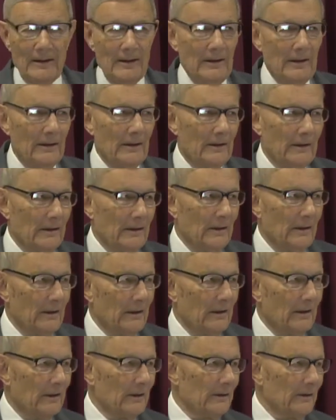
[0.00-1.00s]
Uh,
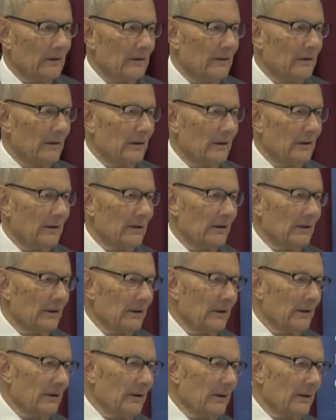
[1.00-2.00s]
and uh,
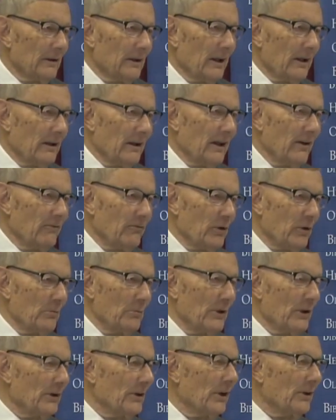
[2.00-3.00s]
they give
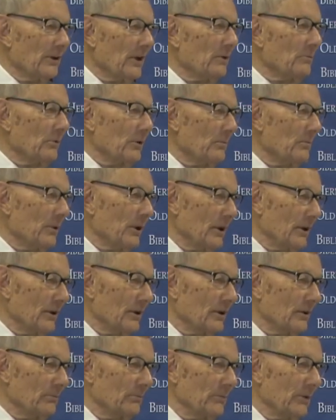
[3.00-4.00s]
them, and then they
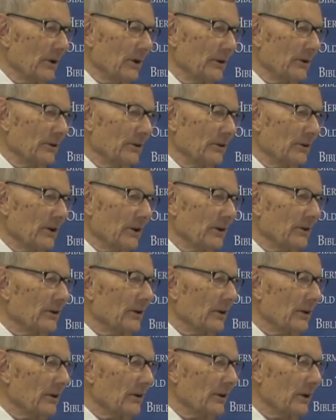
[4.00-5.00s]
repeat them, and
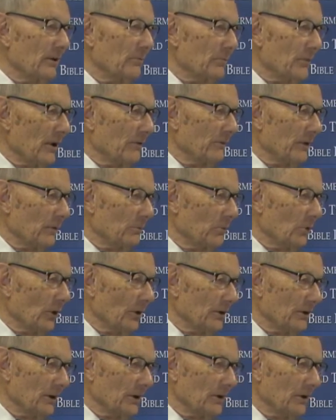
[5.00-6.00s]
then they keep giving
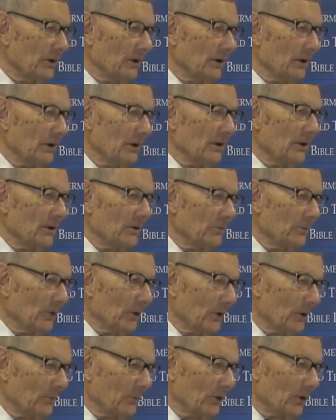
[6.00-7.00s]
more. To, more to get.
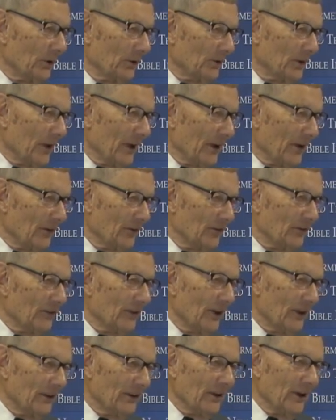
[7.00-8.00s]
More, more
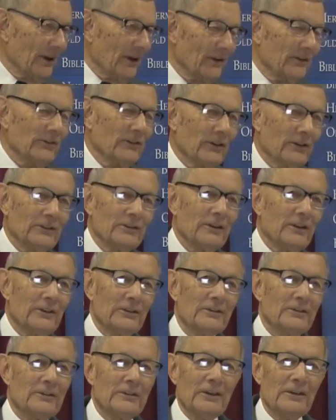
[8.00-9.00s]
tests. Yeah, yes, it,
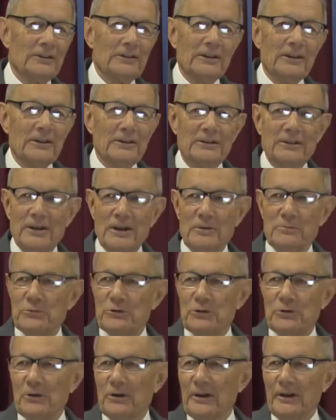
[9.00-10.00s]
it, it, it
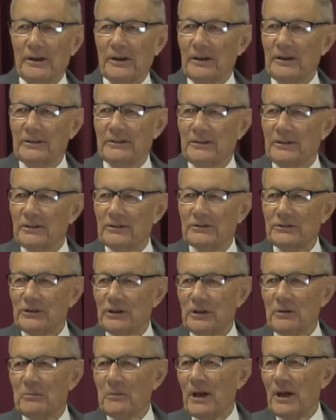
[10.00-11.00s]
keeps going. It
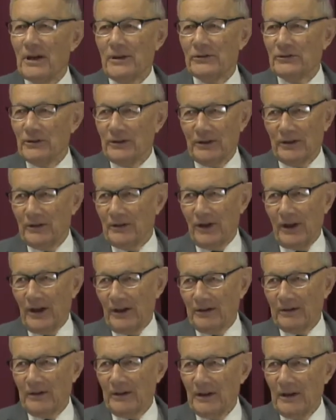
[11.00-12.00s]
is an amazing
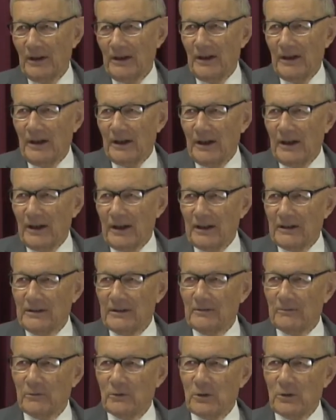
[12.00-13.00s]
thing.
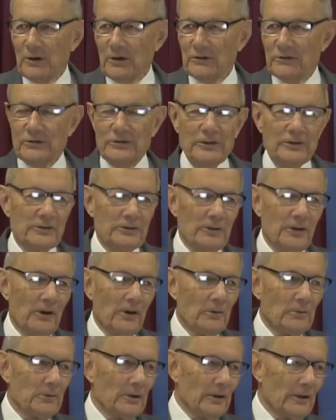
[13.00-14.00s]
And of course, this
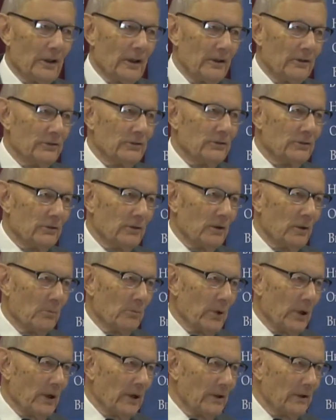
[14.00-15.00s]
all relates to
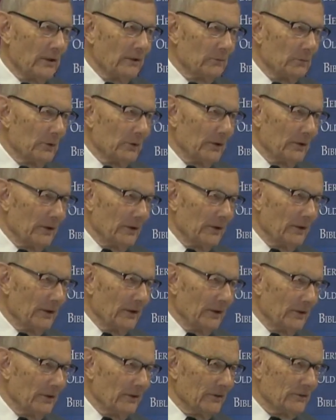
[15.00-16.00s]
the bill, we
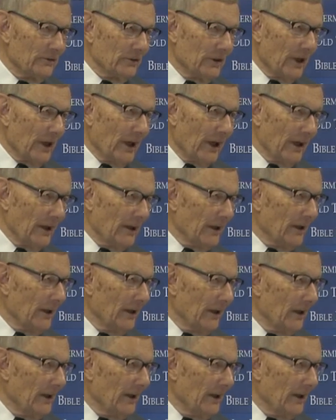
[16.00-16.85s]
understand.